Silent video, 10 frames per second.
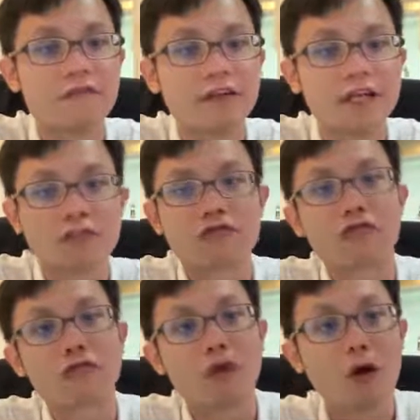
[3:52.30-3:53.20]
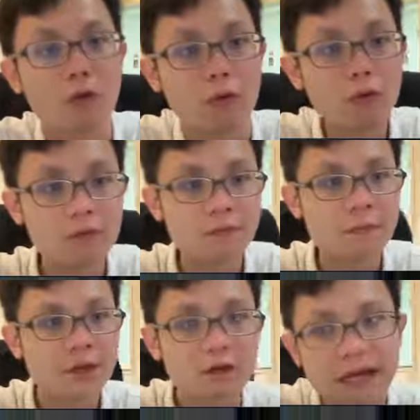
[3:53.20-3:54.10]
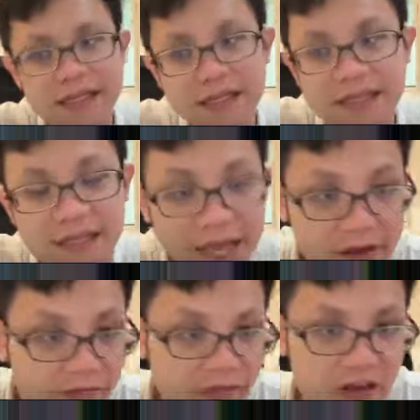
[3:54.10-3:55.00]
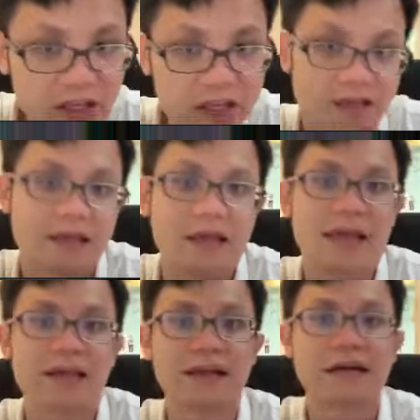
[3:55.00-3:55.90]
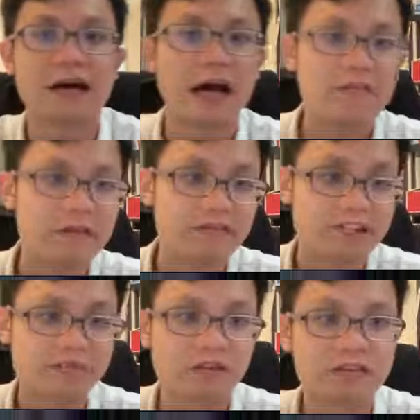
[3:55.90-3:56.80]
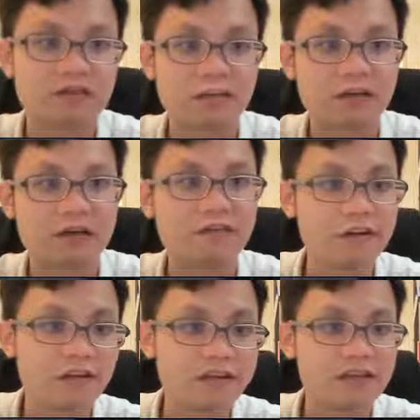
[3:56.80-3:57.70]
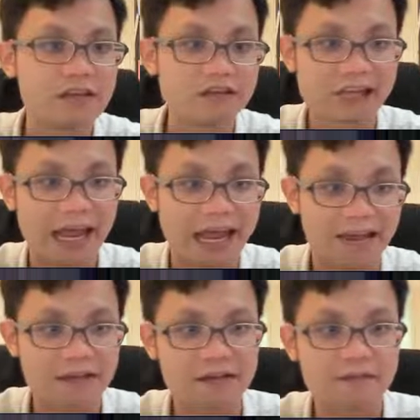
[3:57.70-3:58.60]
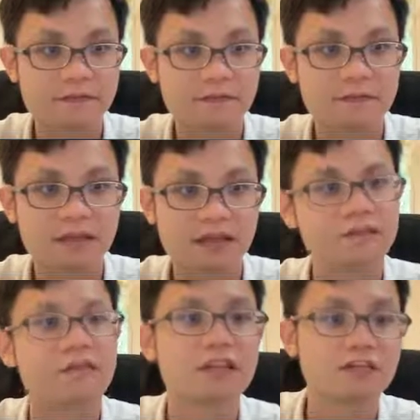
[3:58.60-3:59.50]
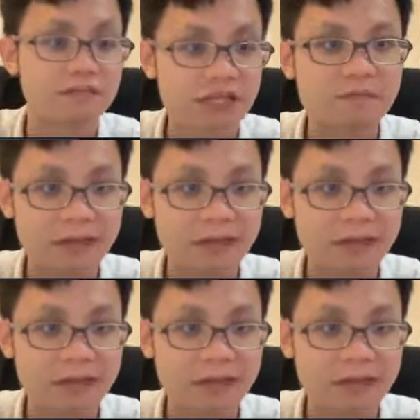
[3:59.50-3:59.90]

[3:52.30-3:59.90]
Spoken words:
need to know what is the MV and RV responsive variable. Even though it use N, you need to think